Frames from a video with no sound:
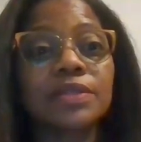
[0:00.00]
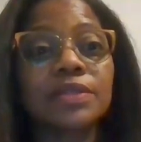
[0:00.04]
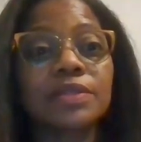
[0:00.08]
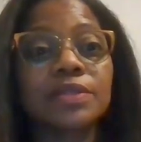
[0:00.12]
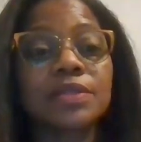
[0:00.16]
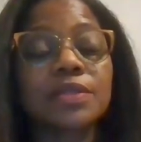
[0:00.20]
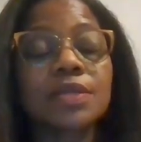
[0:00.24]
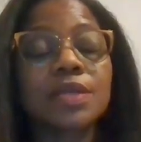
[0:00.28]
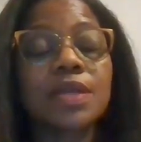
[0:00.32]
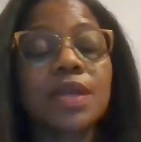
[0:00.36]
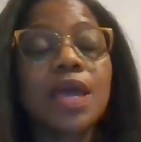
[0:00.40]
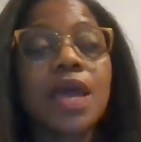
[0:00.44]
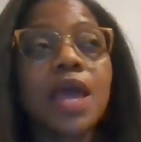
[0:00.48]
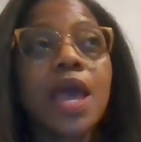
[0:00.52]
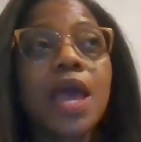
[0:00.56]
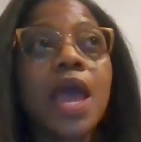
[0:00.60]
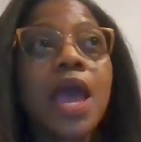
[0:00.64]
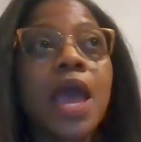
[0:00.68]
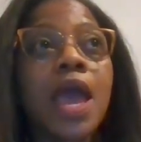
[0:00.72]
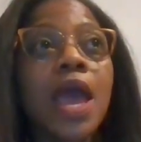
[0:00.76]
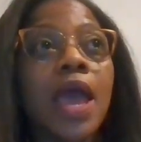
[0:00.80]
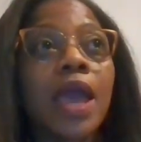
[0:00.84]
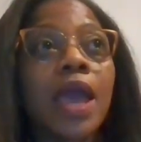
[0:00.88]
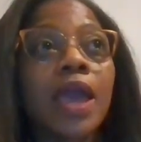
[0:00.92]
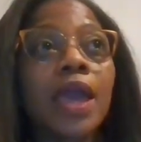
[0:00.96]
it.
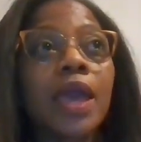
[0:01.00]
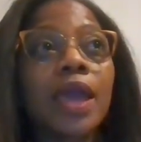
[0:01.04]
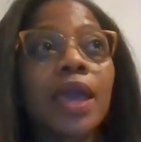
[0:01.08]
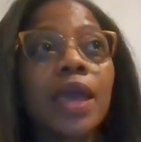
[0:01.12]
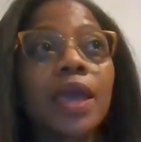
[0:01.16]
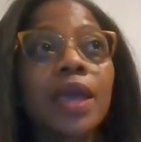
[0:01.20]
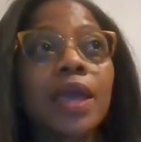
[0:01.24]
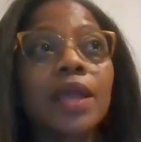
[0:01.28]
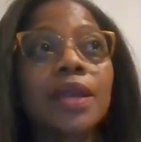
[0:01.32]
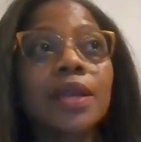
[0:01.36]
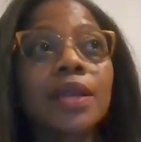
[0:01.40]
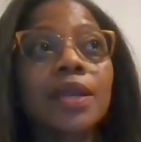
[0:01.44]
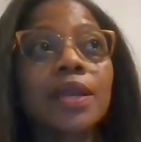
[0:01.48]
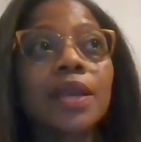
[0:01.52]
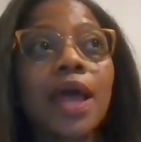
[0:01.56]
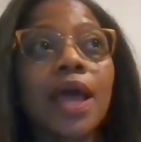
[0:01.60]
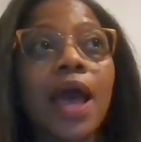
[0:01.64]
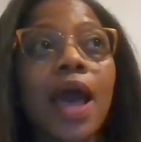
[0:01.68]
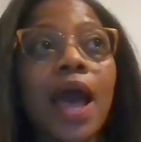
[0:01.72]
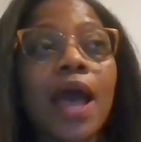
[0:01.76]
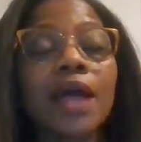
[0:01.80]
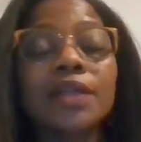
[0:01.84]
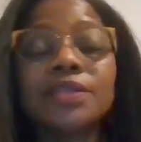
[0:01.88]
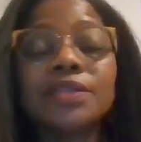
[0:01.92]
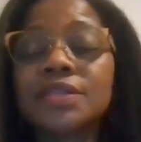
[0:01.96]
And
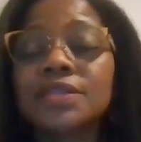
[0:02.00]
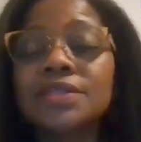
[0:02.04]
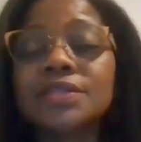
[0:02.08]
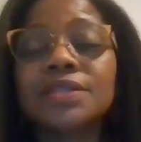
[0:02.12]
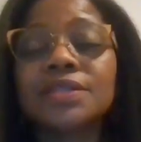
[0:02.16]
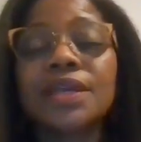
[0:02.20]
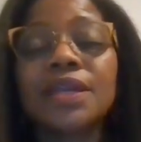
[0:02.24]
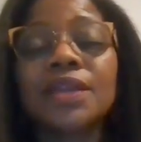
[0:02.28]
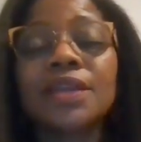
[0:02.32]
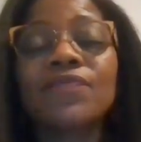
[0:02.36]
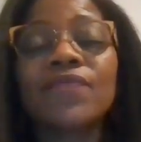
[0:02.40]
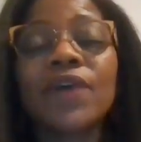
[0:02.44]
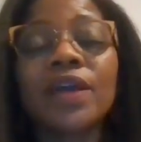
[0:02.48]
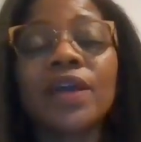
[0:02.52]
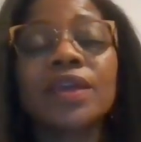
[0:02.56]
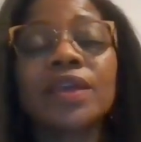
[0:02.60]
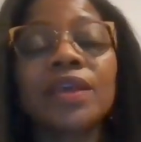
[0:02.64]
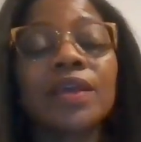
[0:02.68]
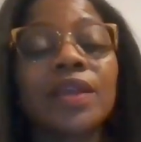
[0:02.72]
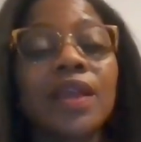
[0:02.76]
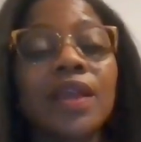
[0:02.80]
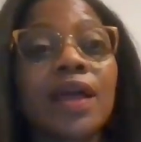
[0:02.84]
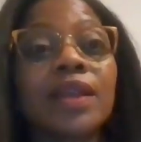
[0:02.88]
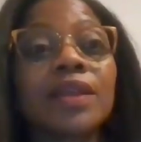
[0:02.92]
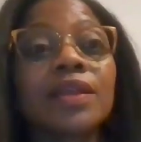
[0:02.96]
I just said, if I
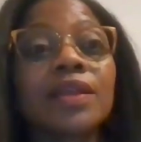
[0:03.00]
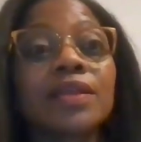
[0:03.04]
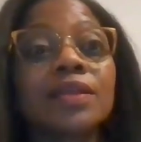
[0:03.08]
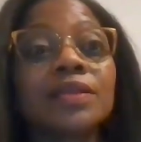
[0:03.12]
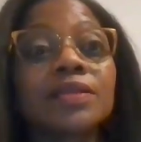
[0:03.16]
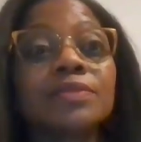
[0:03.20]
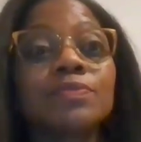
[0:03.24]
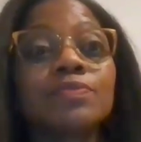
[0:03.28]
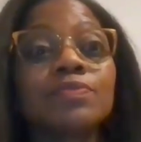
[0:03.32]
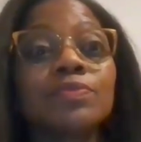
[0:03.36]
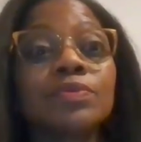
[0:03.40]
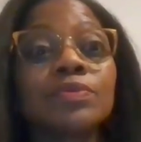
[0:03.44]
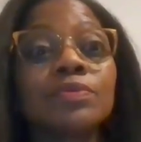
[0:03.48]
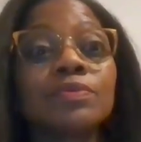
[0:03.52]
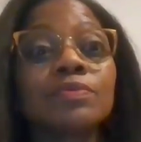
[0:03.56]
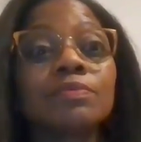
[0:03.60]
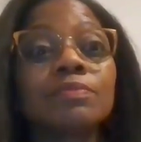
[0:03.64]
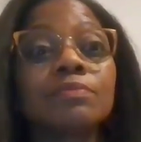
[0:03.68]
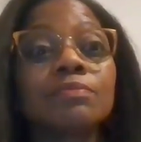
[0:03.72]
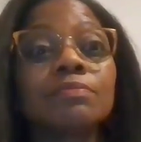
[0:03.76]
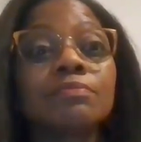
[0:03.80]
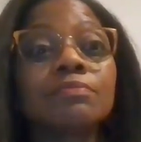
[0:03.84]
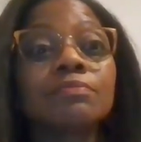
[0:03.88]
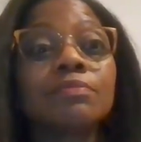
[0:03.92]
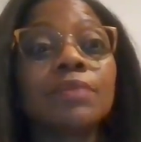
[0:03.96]
get out of this
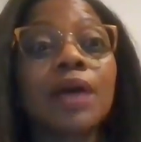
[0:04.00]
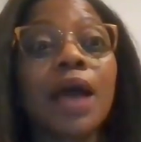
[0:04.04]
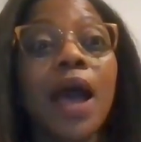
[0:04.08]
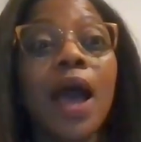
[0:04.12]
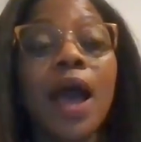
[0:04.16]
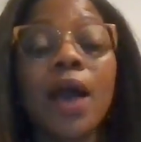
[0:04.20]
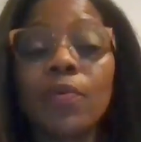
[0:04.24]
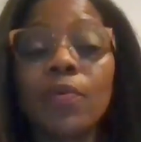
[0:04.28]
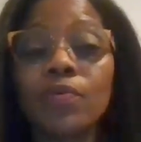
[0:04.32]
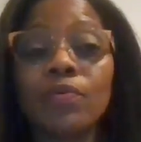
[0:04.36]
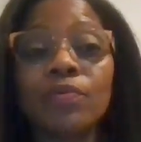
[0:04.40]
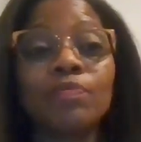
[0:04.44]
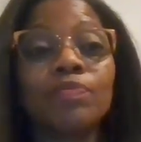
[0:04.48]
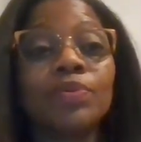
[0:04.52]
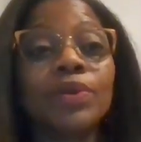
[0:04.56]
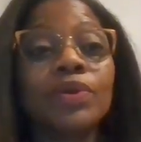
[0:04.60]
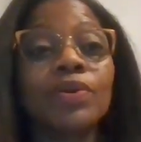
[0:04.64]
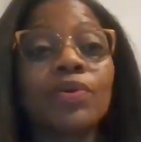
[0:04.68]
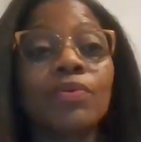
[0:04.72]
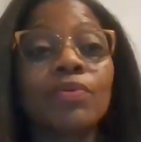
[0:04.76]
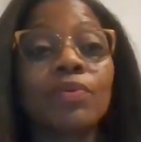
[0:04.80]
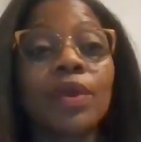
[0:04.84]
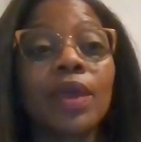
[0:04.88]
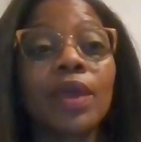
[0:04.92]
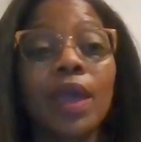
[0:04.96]
room, I will be
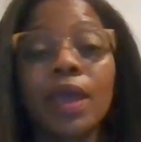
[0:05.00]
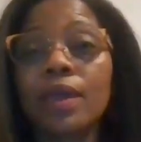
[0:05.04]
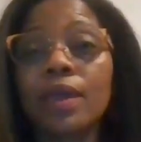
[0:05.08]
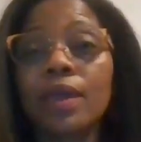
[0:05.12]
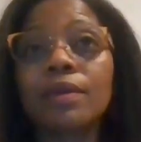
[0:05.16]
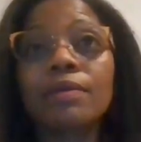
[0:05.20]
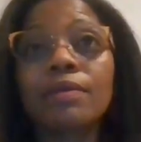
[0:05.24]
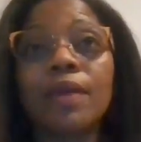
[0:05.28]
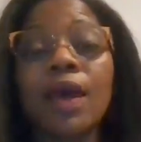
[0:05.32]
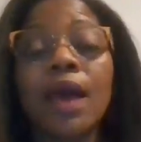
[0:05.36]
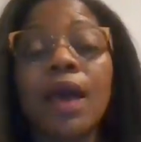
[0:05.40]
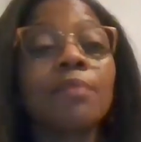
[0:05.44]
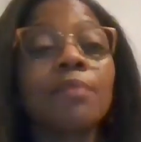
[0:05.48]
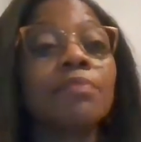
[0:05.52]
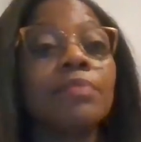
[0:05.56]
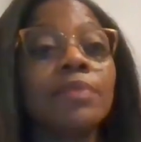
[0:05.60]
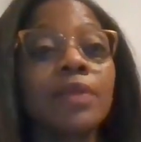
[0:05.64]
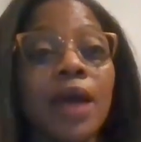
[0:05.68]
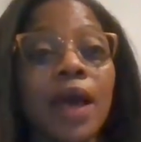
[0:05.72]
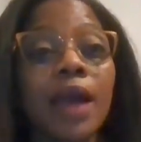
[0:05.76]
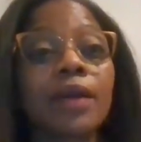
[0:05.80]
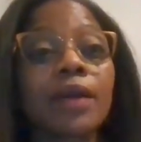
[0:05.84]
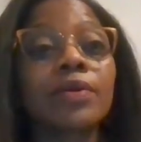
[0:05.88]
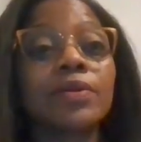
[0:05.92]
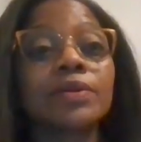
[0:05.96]
okay. I'm
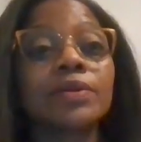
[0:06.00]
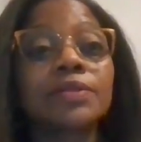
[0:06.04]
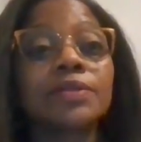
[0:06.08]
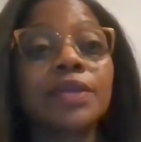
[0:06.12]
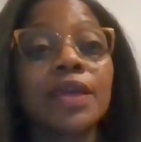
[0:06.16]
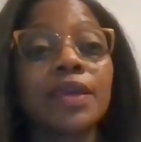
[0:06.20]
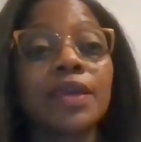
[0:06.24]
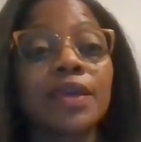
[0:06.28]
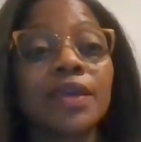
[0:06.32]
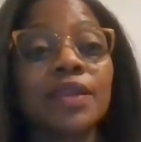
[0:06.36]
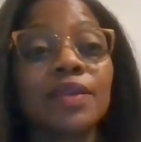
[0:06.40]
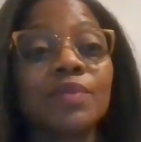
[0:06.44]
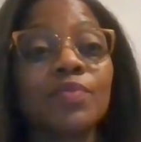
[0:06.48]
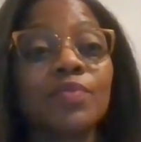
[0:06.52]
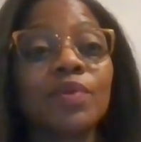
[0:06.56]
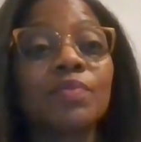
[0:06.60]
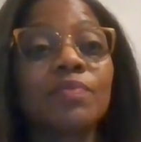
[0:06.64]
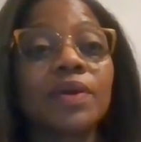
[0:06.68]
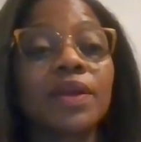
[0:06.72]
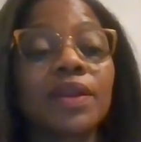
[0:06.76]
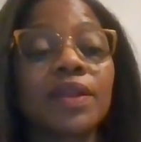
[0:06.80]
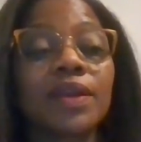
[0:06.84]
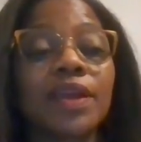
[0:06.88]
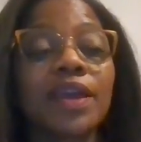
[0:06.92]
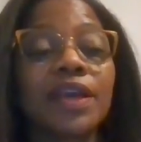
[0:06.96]
not going to take any more
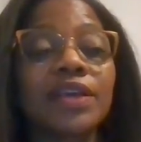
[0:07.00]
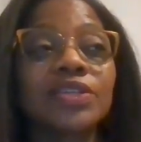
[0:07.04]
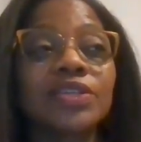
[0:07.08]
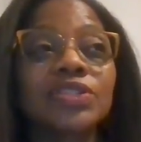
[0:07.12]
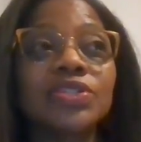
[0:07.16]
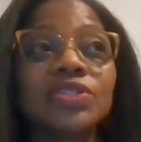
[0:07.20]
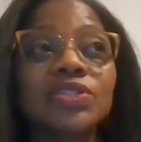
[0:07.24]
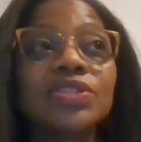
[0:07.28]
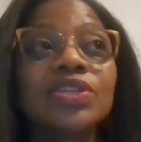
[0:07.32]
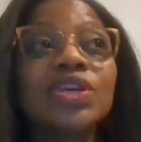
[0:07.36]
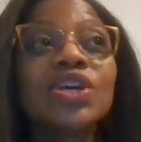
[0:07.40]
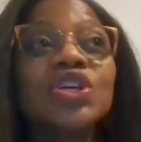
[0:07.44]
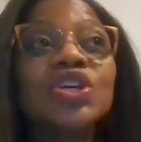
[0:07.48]
medication.